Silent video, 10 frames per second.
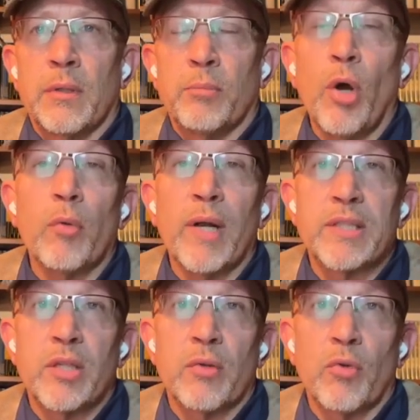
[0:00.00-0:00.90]
Paul
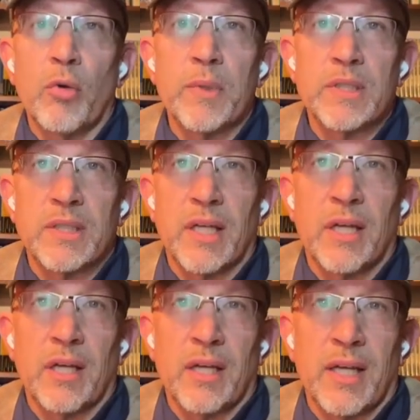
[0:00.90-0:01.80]
writes to the Romans
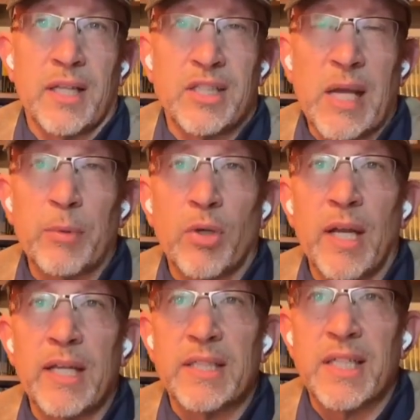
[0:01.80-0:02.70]
in chapter
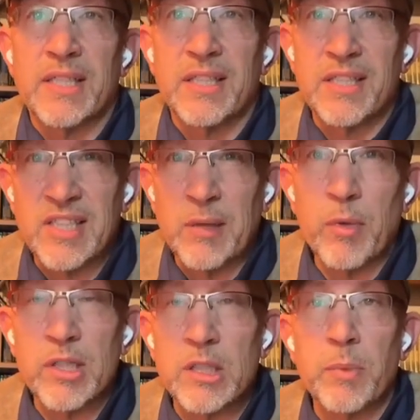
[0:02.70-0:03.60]
8, he says, "In the same
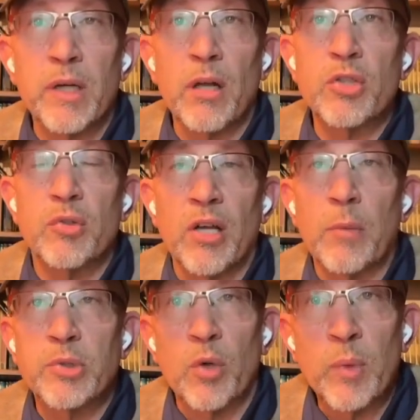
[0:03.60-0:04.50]
way, the Spirit also
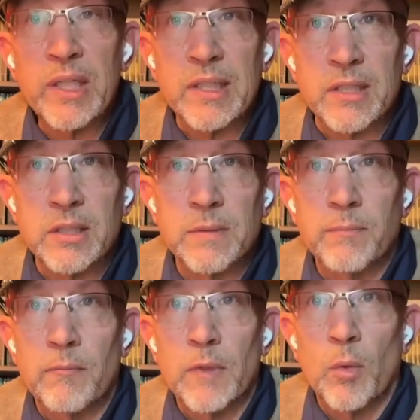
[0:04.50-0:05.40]
helps our weakness.
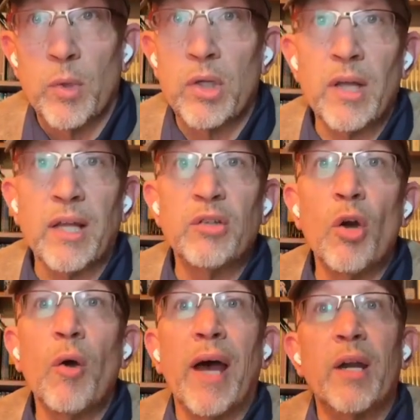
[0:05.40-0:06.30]
We do not
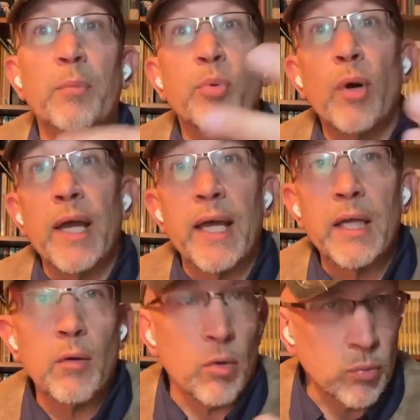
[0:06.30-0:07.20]
know how to
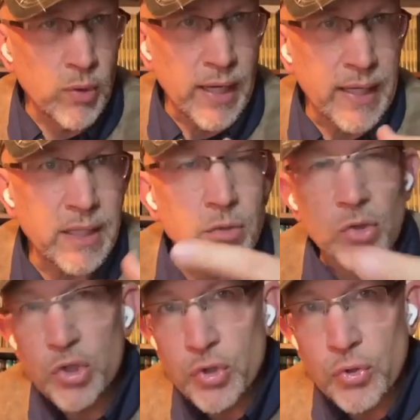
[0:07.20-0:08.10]
pray or write
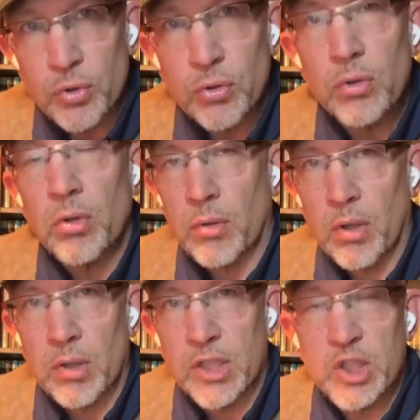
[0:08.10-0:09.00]
or journal
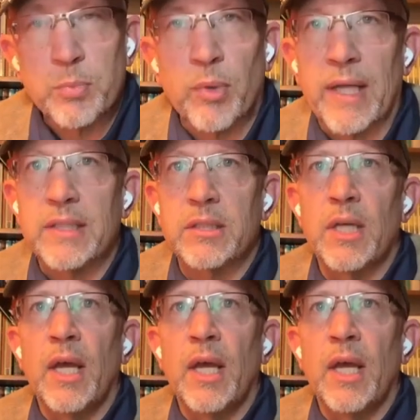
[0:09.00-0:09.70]
or express